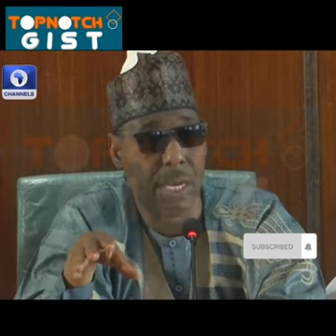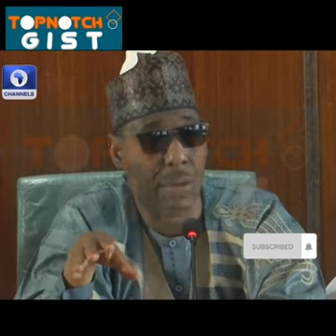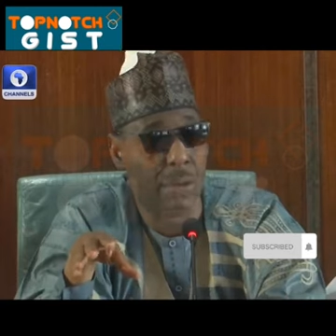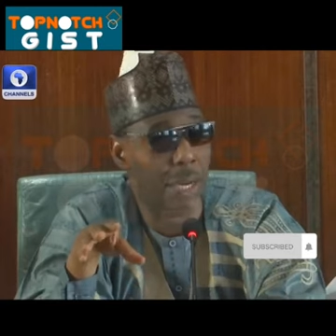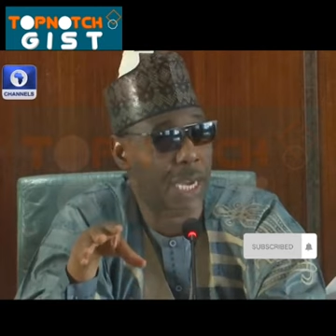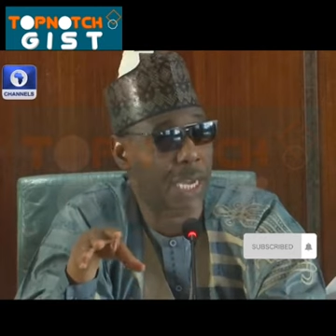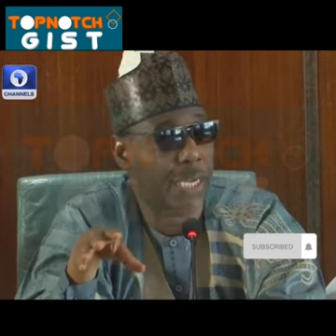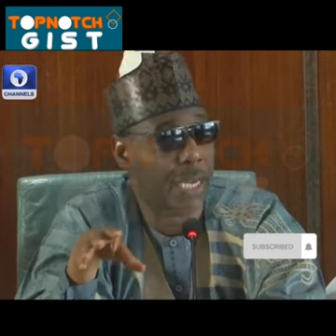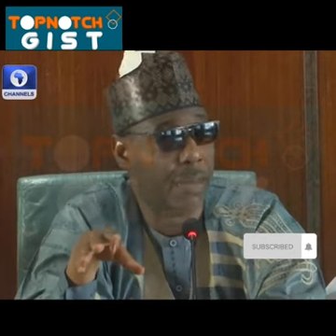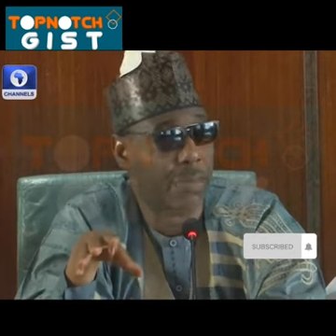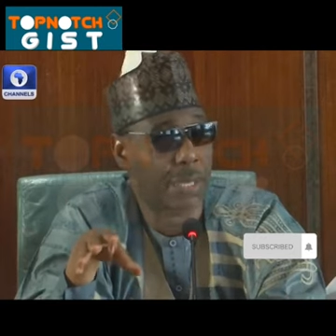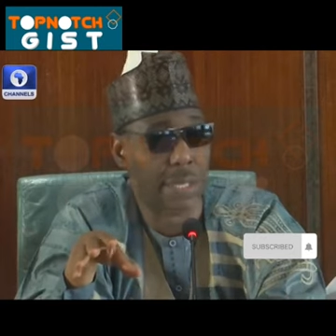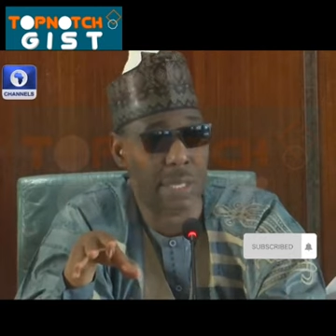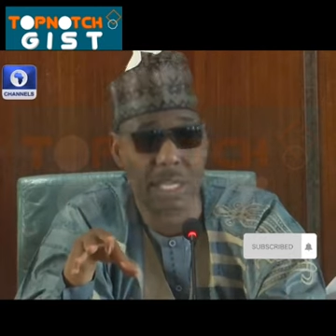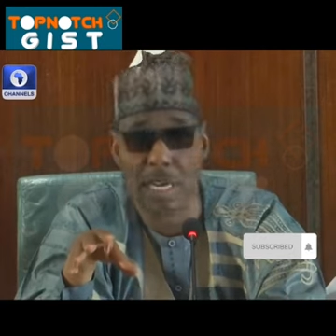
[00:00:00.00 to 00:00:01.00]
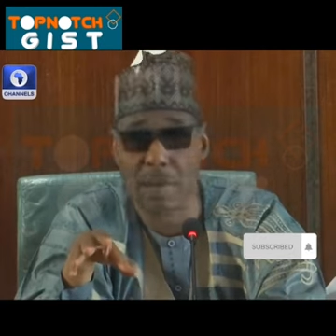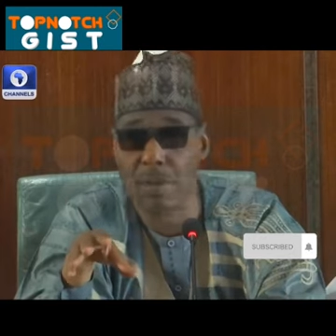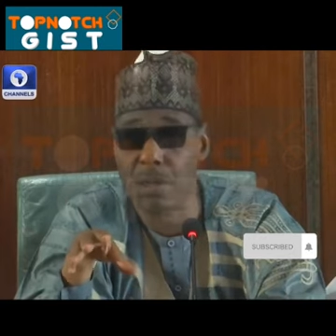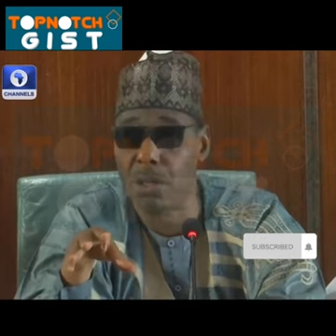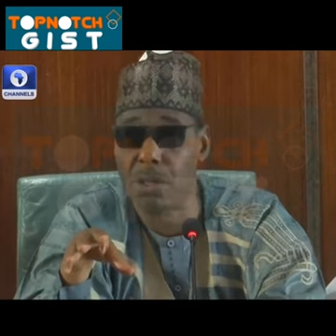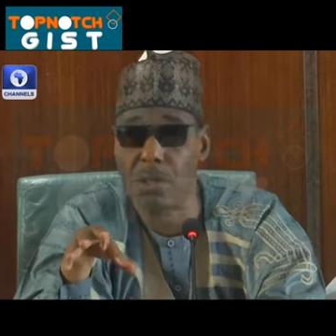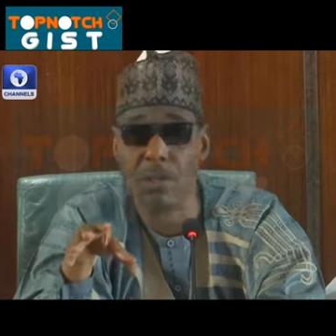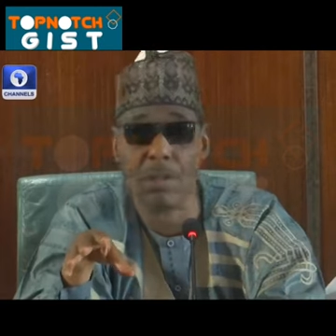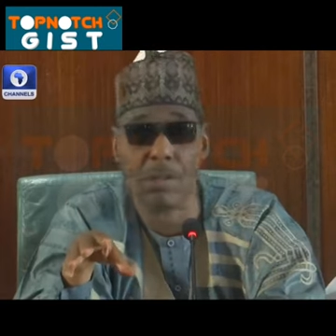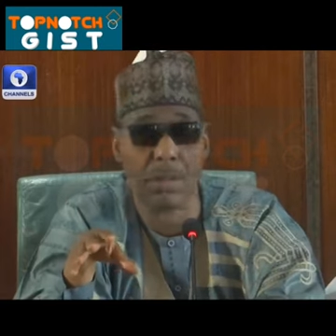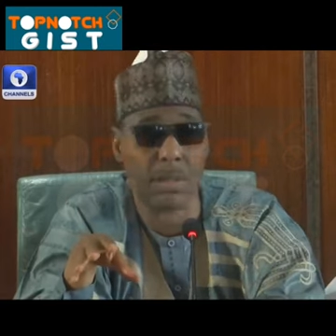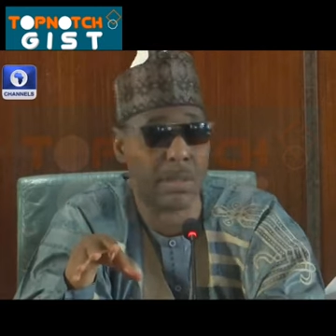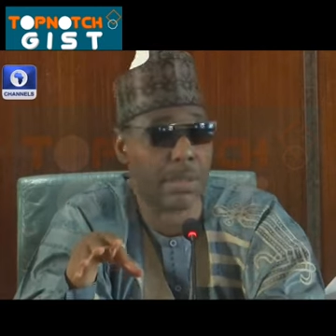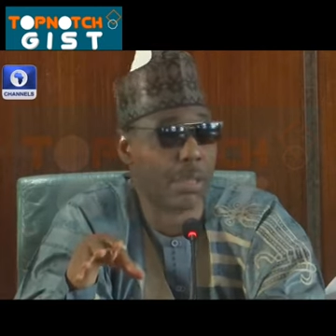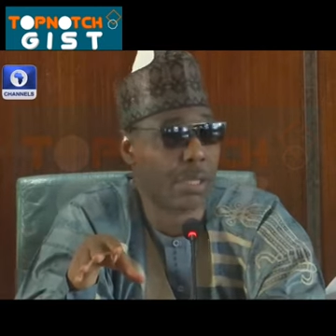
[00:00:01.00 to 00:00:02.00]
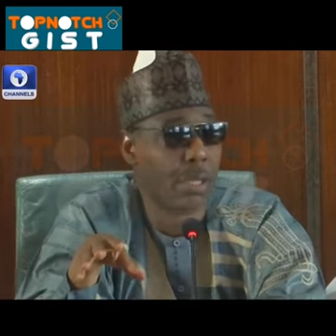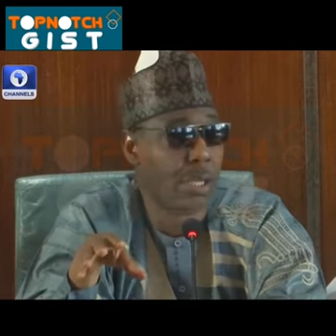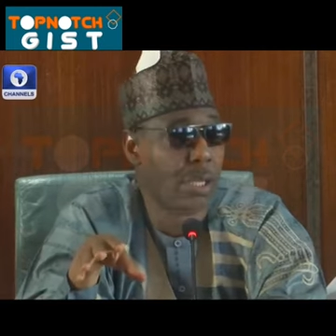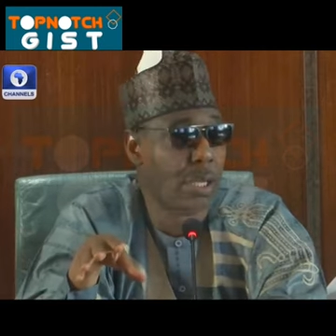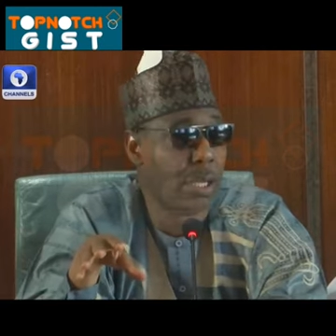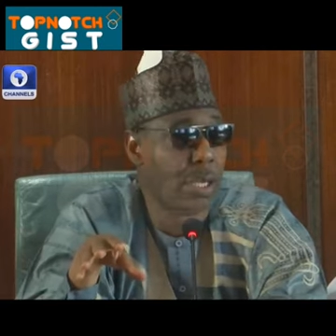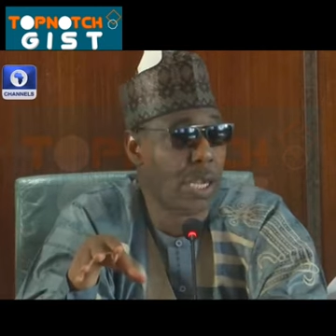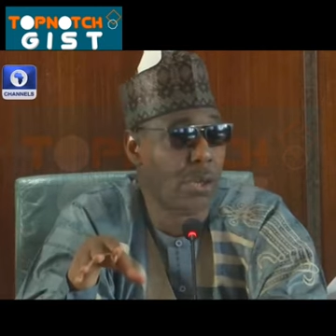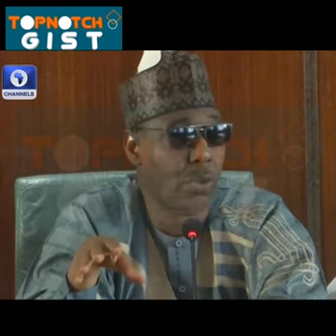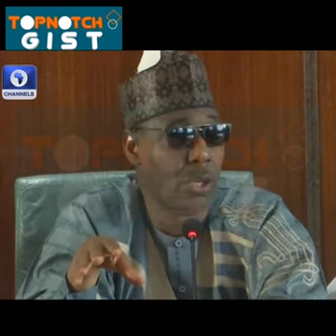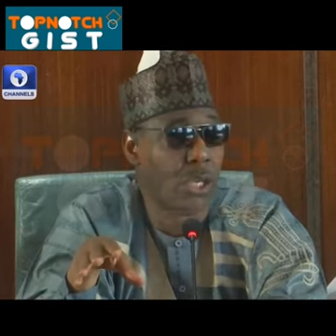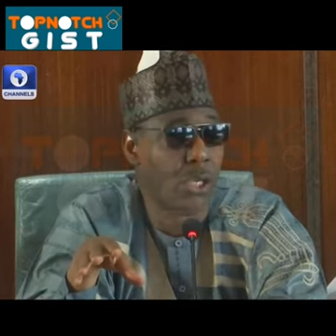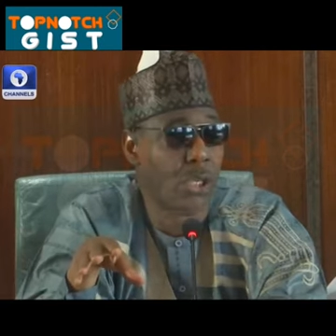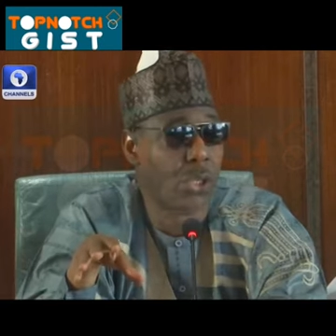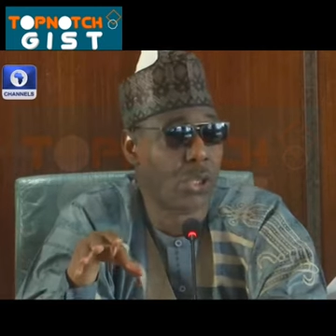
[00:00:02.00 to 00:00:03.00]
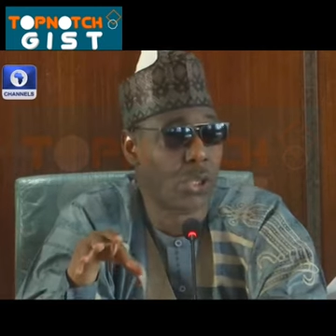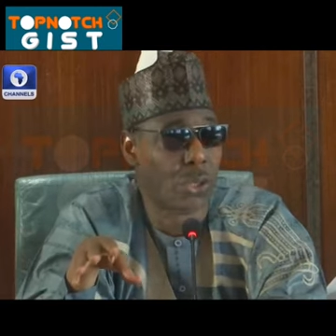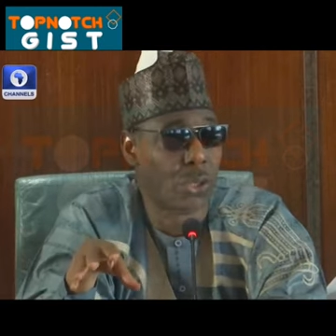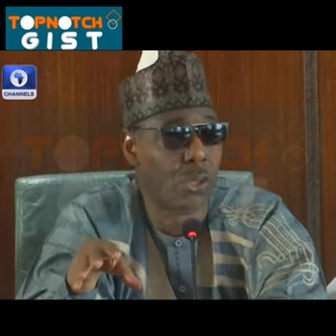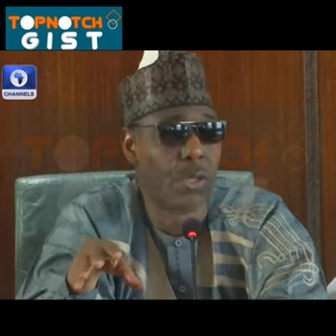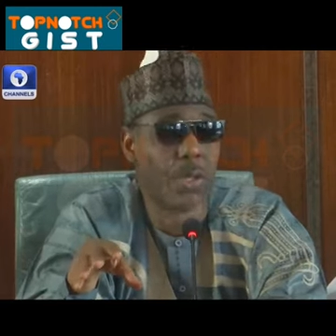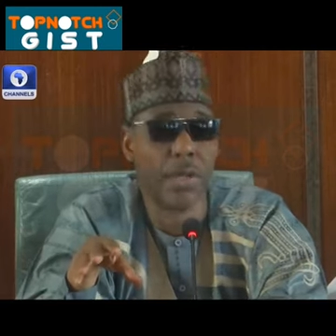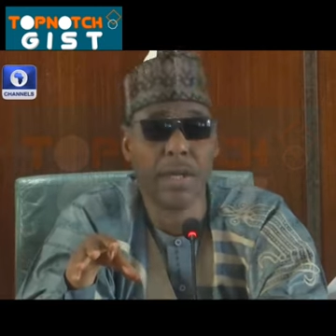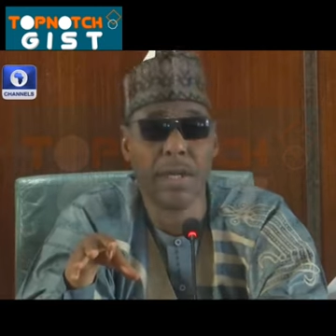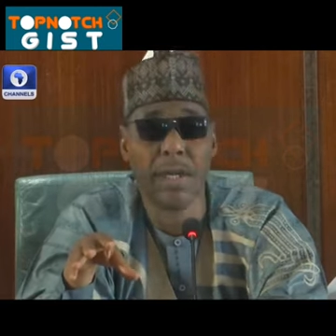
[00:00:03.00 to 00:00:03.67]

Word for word: and longer term sustainable solutions that will ensure